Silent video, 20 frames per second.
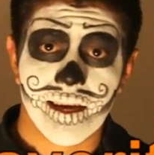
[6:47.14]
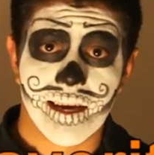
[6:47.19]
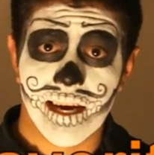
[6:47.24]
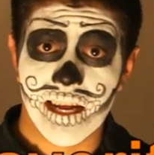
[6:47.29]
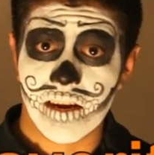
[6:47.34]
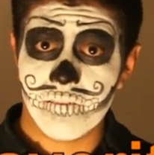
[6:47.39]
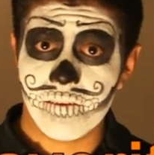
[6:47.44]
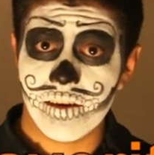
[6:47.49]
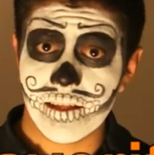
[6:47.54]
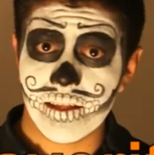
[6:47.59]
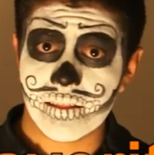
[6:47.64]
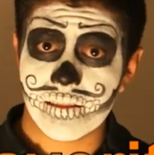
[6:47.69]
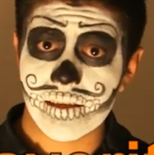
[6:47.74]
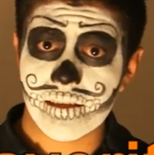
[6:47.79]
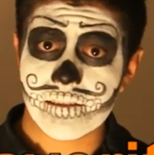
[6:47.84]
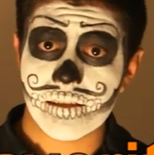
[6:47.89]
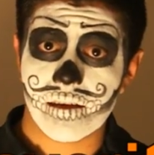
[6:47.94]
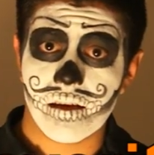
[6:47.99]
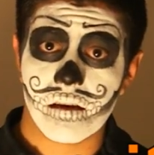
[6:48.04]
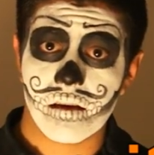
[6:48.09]

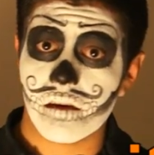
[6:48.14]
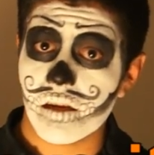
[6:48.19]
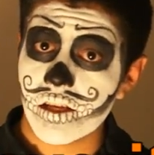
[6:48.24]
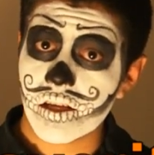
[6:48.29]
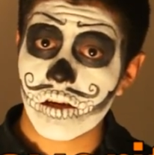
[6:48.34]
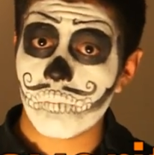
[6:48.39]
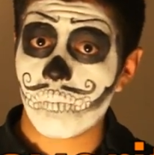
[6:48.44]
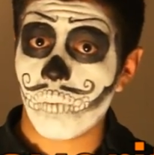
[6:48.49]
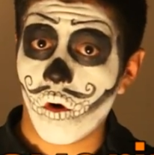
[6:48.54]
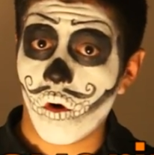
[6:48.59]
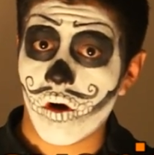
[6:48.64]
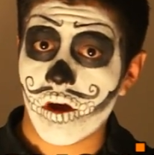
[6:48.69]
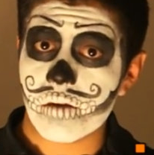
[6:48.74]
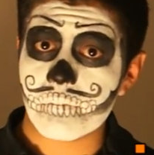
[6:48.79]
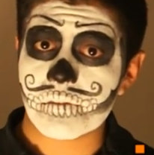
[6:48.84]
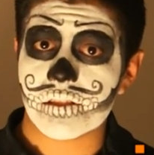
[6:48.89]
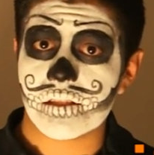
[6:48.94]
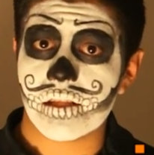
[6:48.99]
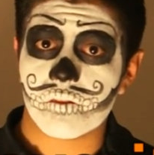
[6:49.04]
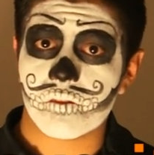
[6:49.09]
Calaveritas are little
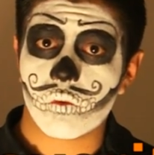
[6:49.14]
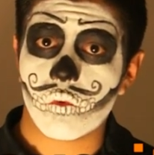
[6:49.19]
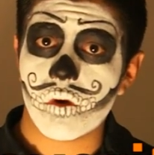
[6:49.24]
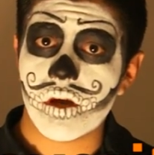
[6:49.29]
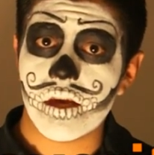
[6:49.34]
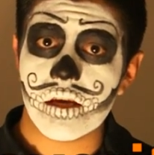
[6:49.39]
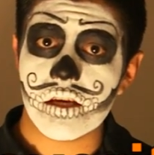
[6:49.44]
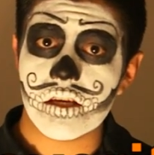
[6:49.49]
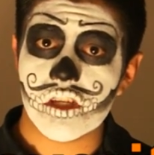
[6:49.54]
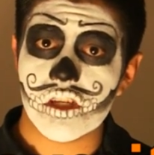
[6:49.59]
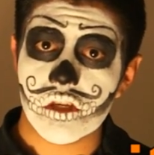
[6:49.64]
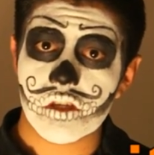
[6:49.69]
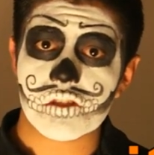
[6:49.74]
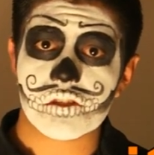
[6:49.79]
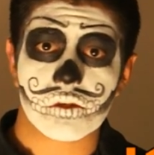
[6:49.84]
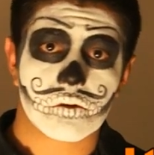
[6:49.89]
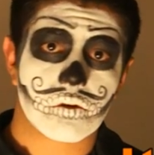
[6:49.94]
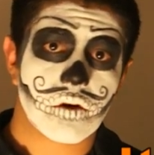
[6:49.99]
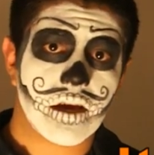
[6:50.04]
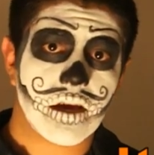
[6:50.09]
poems that we
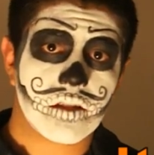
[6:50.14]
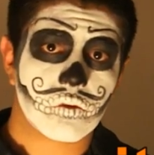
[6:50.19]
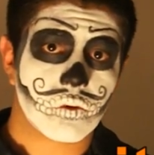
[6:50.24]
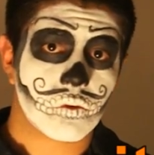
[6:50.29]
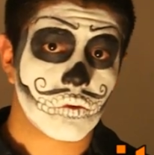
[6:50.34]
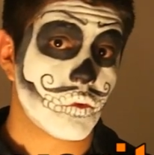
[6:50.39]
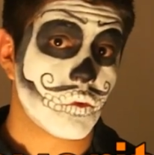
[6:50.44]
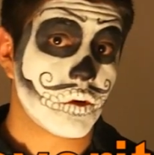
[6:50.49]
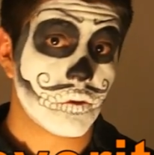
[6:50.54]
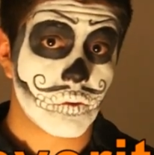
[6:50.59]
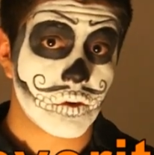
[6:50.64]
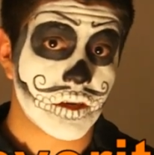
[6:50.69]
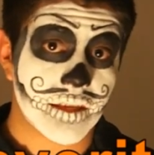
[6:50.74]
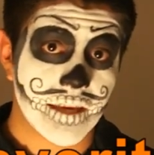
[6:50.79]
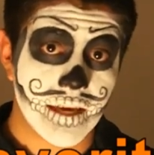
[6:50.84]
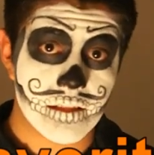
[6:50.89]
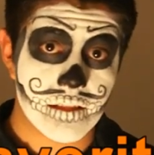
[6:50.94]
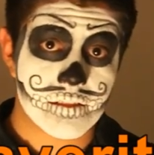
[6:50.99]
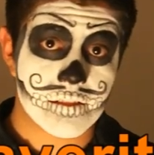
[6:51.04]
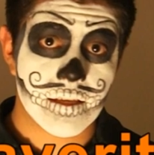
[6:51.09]
used to write when we were
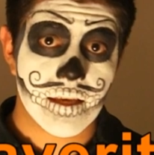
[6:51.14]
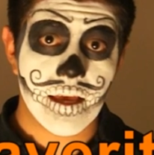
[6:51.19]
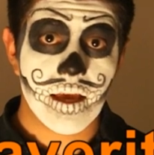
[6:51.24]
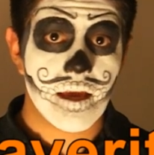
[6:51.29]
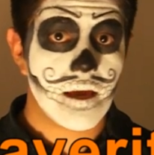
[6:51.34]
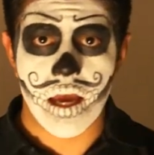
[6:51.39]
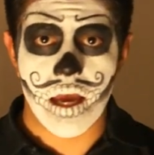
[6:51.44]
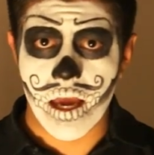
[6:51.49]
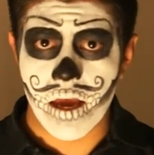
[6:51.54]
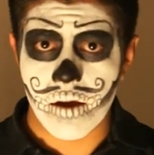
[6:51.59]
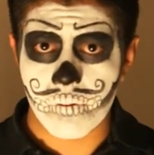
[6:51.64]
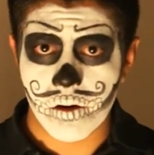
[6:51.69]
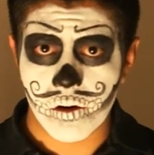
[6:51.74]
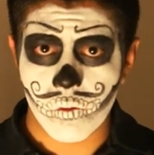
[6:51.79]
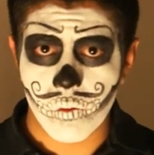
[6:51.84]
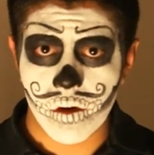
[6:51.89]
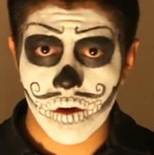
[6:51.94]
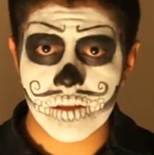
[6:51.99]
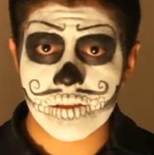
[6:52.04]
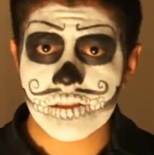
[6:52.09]
kids.
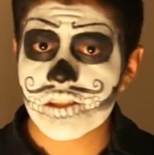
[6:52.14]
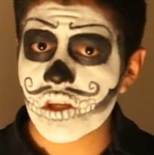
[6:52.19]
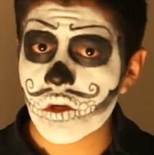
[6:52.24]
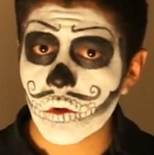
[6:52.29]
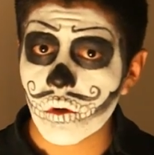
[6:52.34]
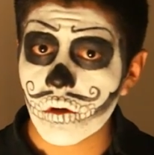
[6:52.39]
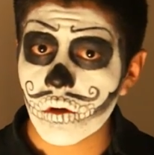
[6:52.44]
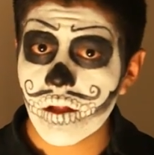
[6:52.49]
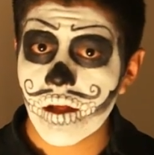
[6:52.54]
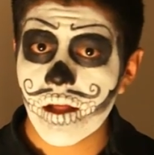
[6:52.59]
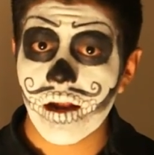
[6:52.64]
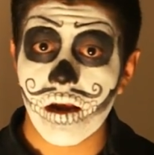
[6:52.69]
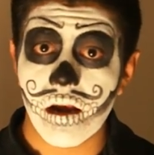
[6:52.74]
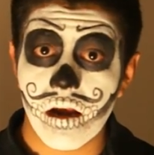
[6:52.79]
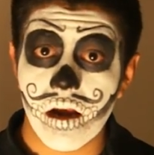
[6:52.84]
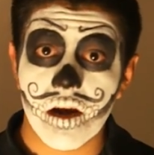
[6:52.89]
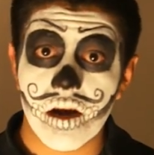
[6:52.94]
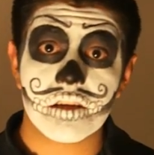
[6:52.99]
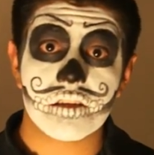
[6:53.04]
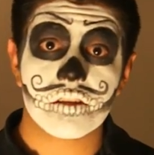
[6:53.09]
Everyone in school
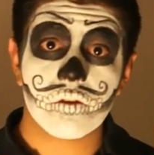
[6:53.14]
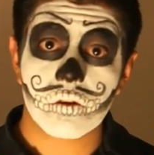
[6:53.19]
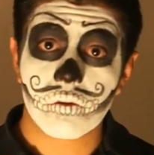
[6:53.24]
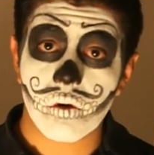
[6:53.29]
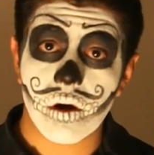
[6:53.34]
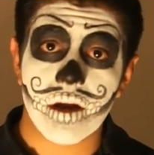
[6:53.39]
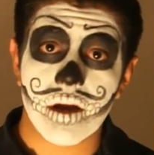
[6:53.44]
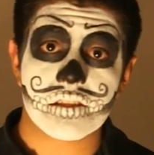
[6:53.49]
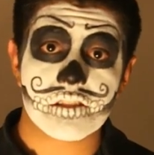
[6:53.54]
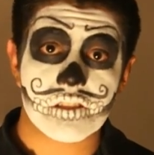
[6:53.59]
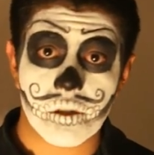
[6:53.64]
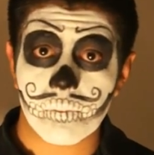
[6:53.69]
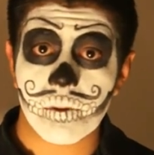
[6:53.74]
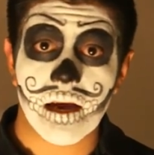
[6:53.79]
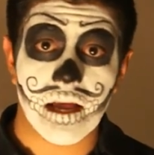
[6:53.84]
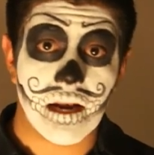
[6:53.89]
learned to write some